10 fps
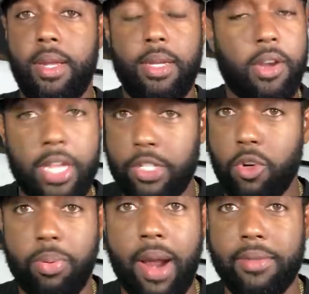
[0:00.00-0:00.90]
There is no
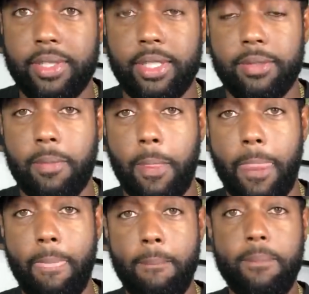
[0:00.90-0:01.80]
privacy.
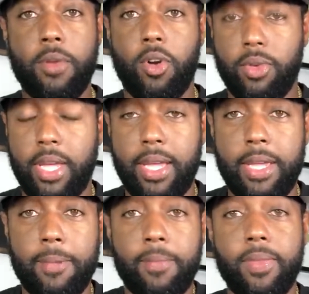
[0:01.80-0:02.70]

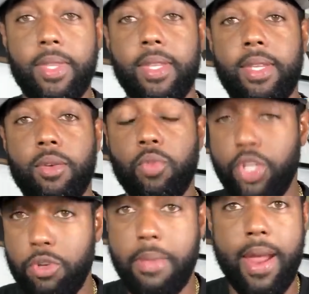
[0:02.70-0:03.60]
Okay? When
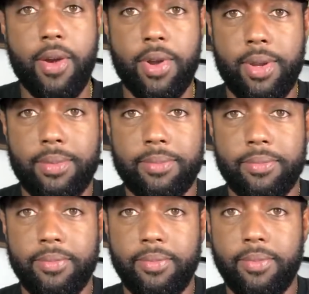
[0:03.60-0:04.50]
you married,
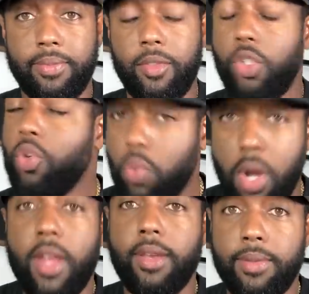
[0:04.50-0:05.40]
you won.